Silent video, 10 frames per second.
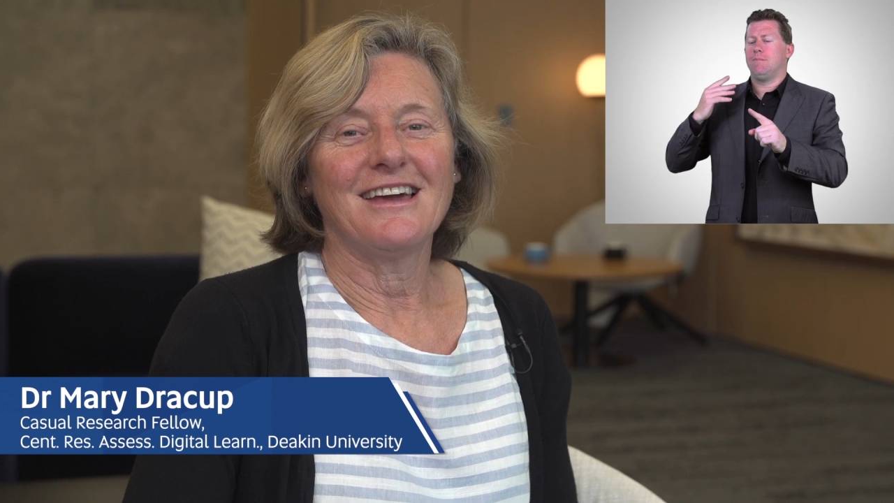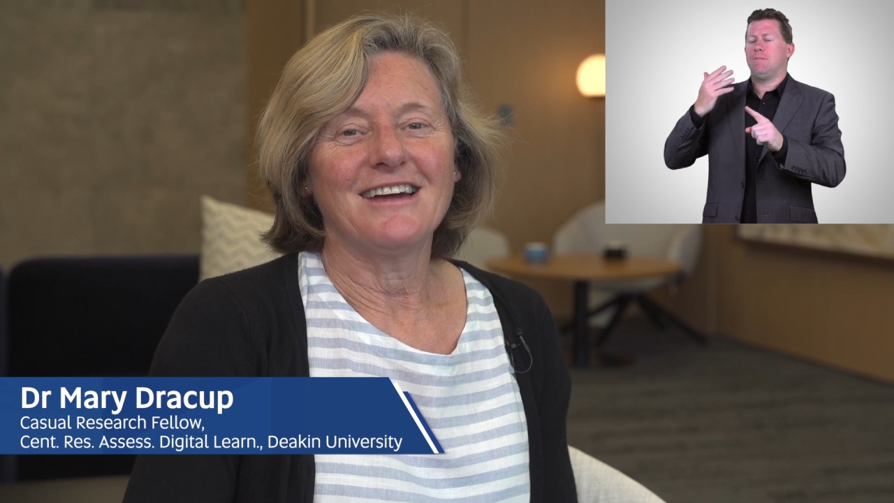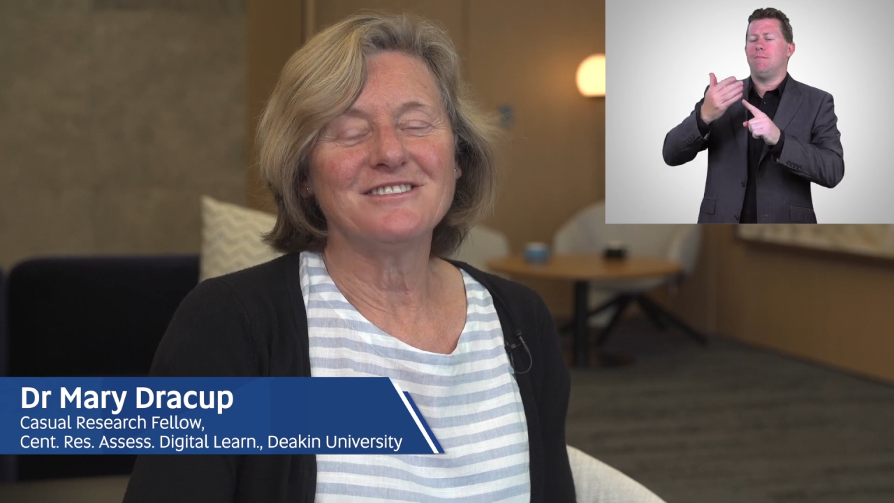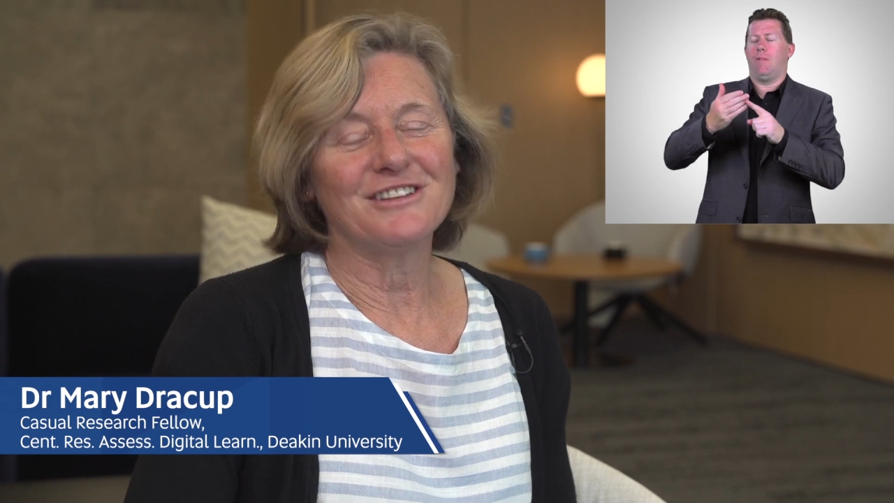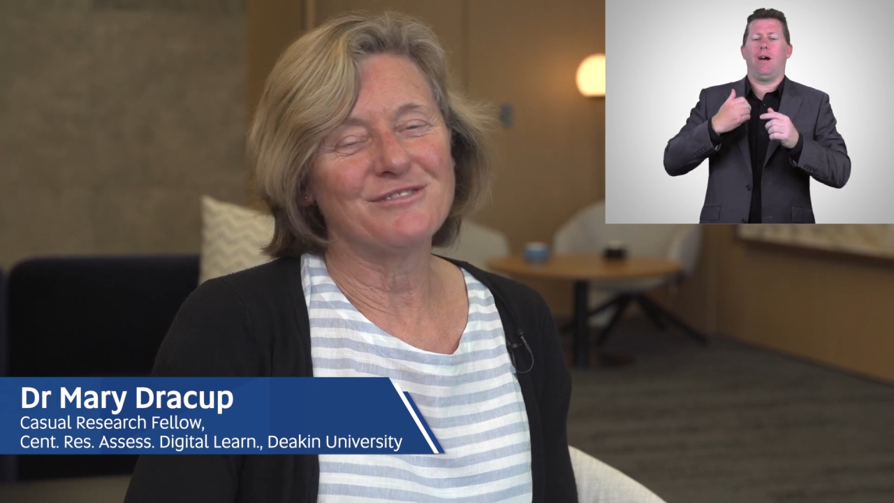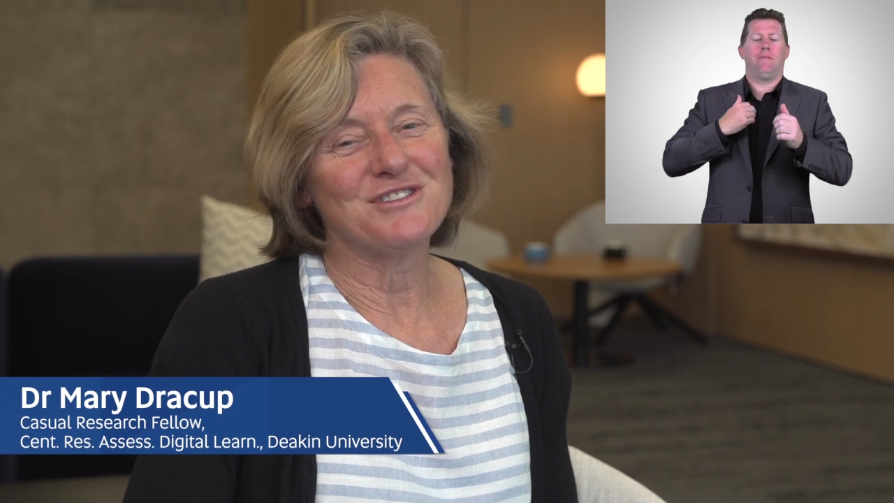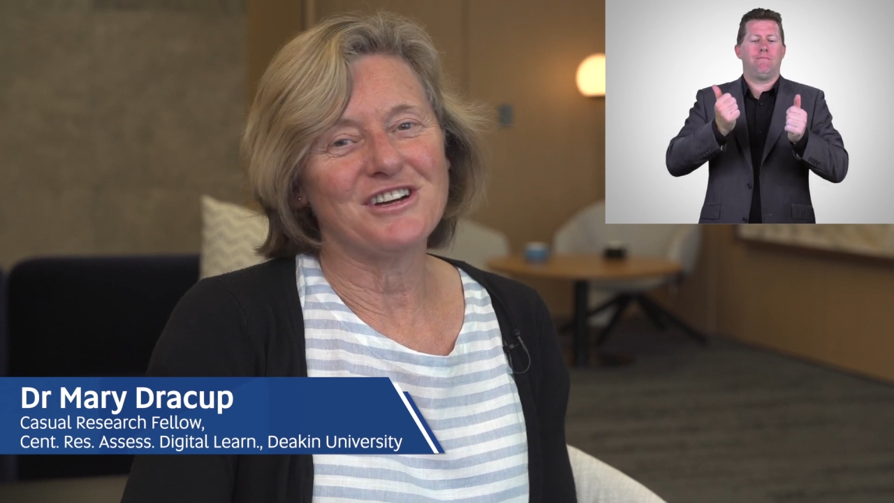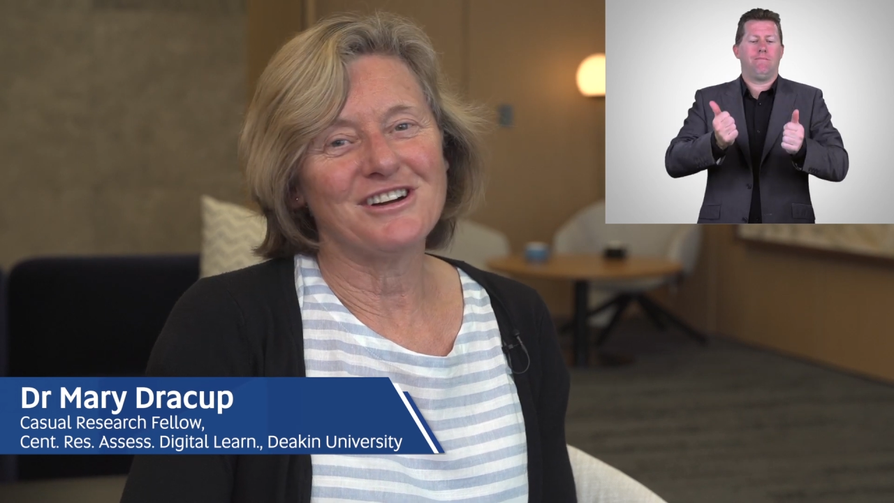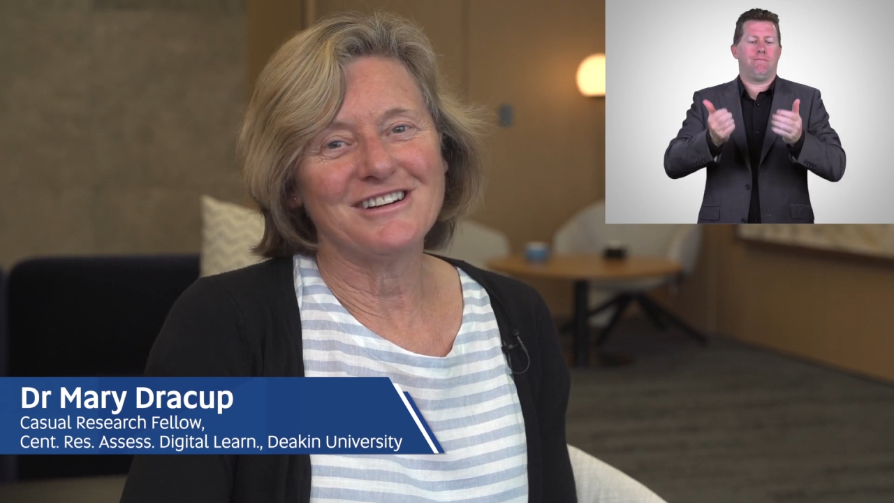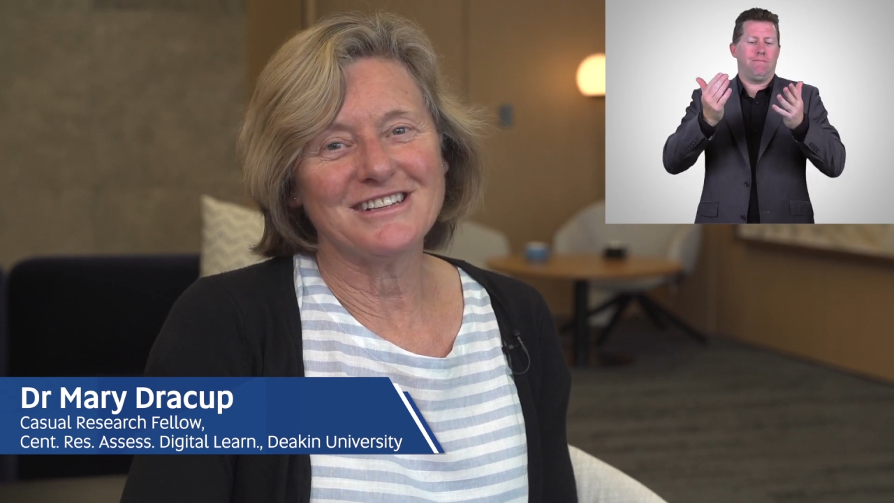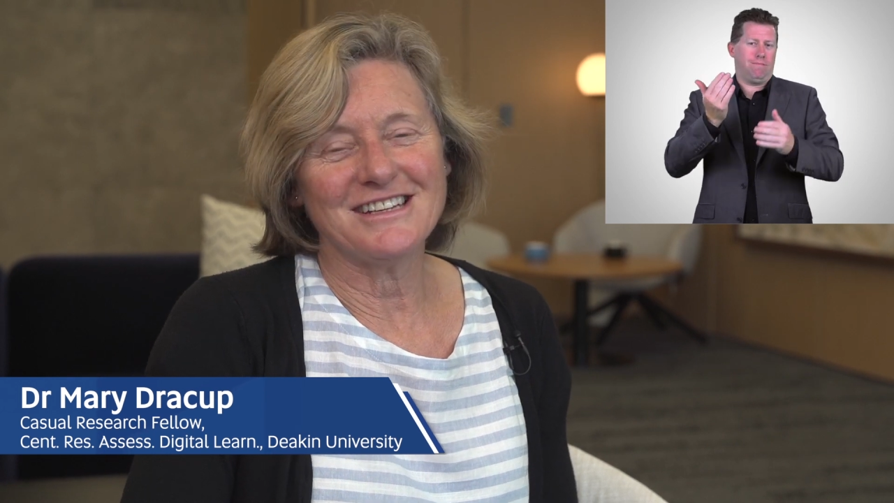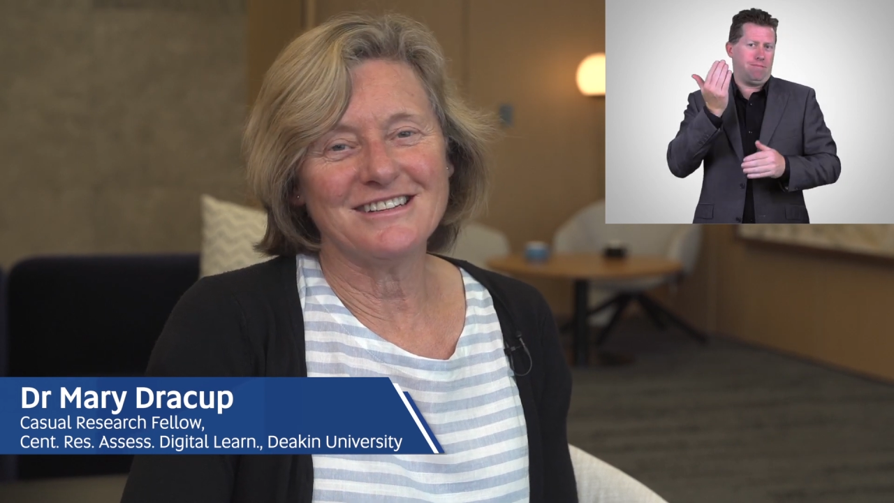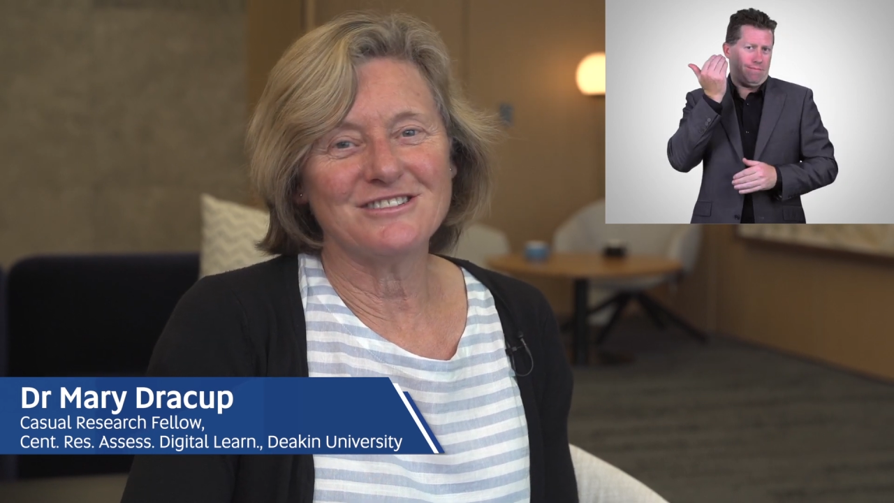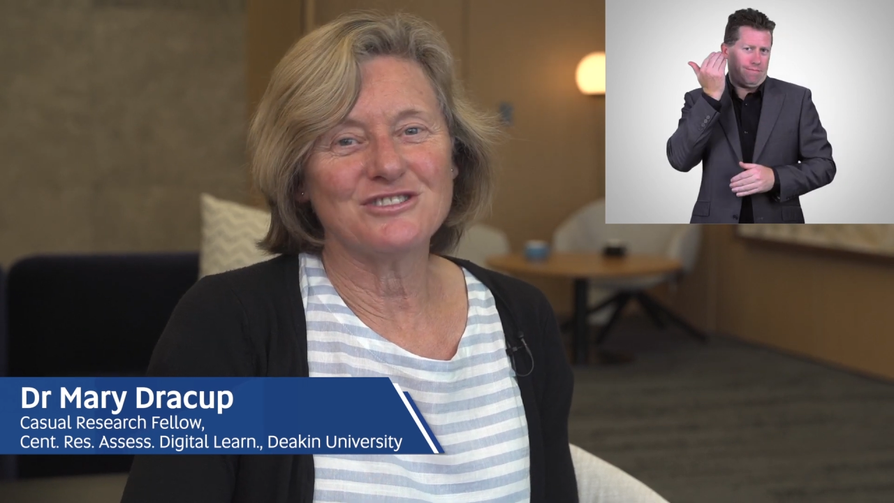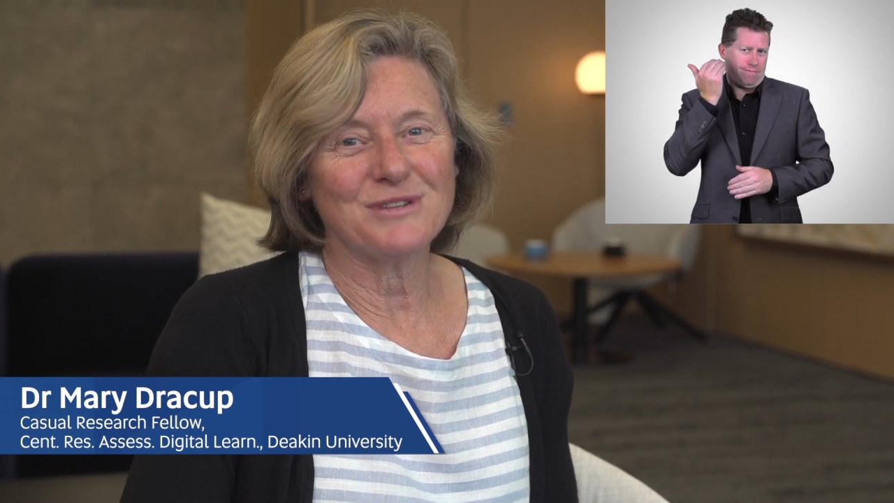until I retired
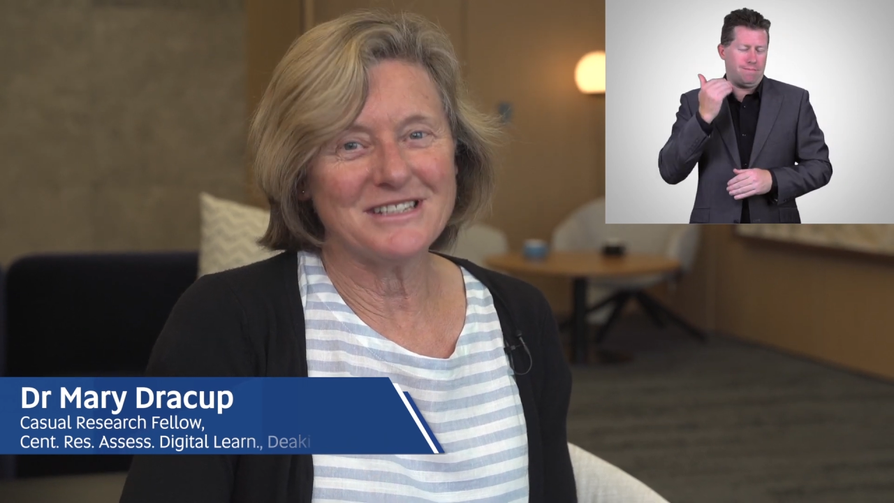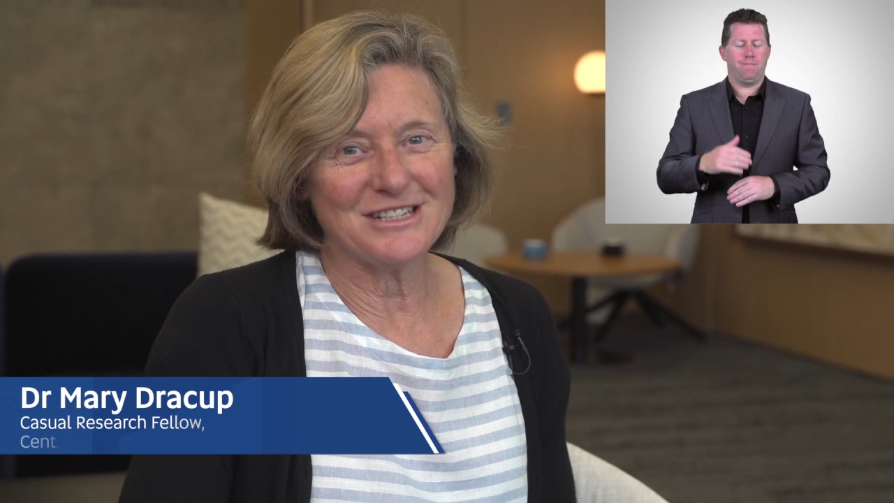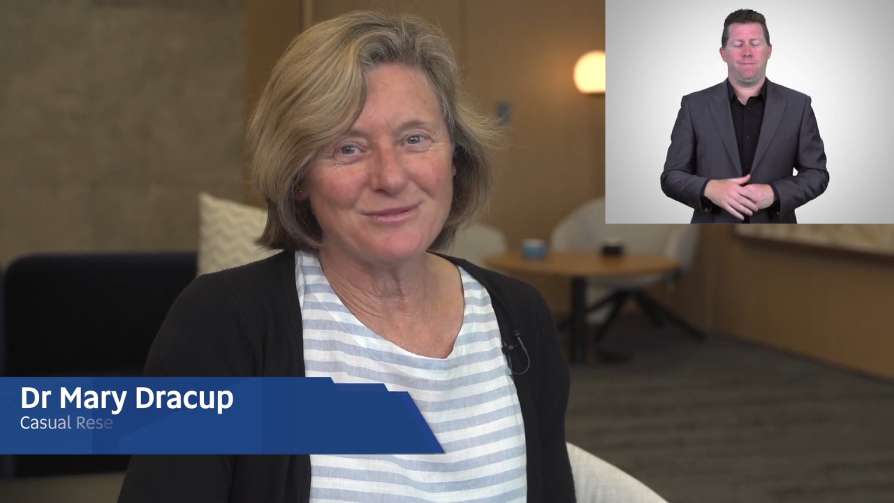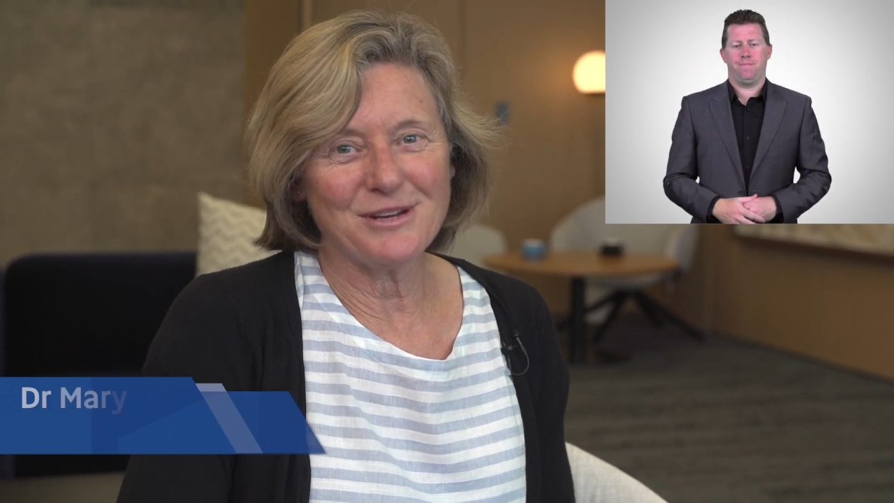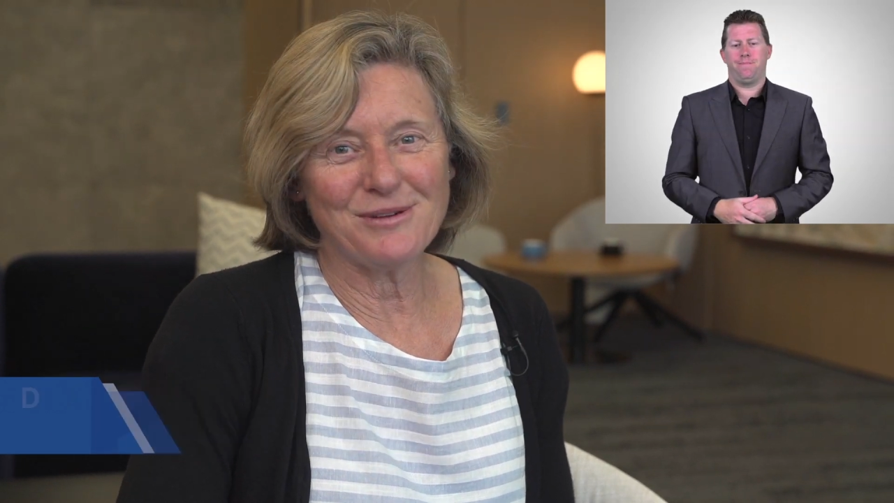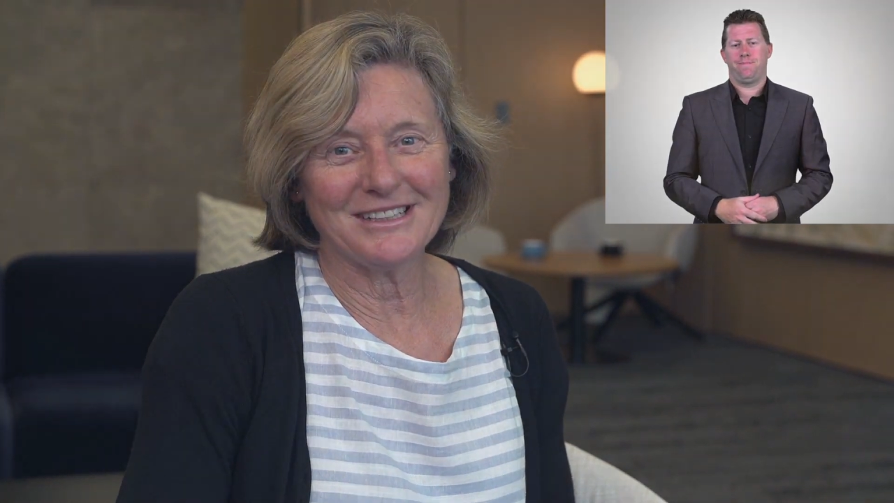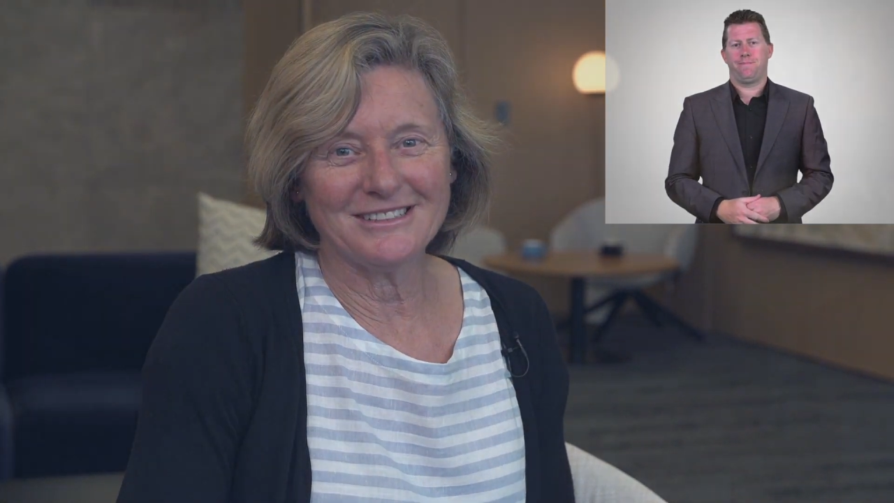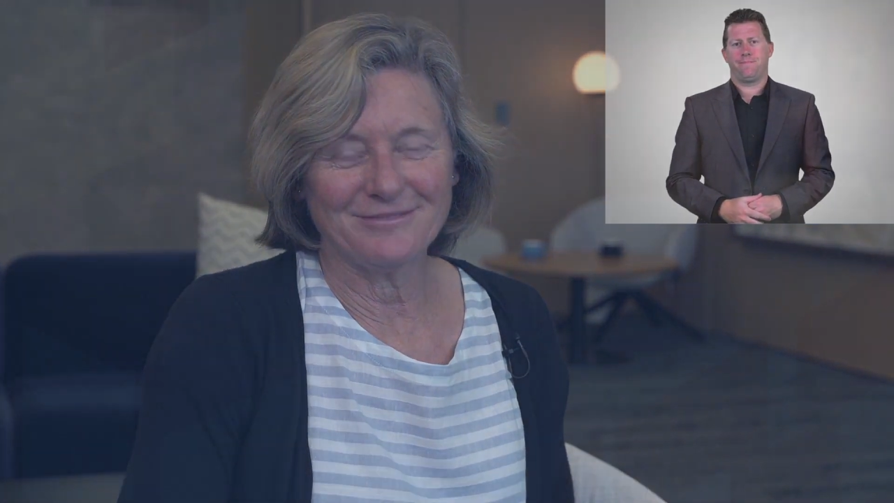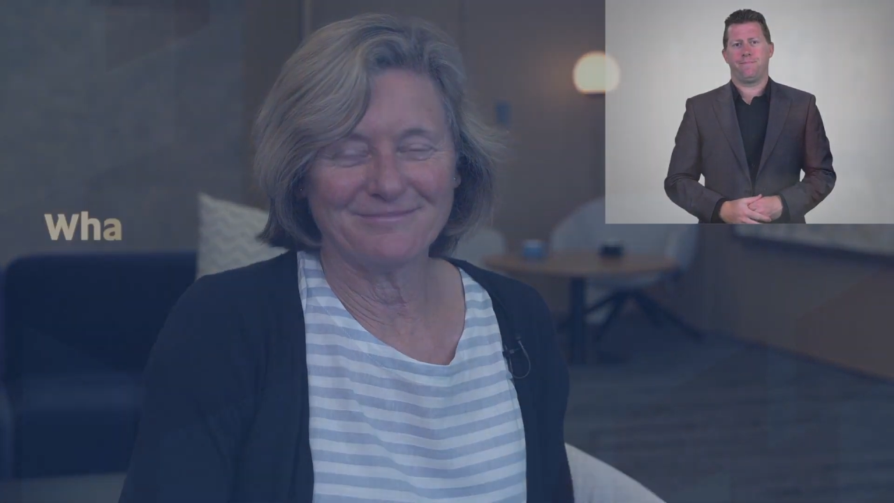in 2021.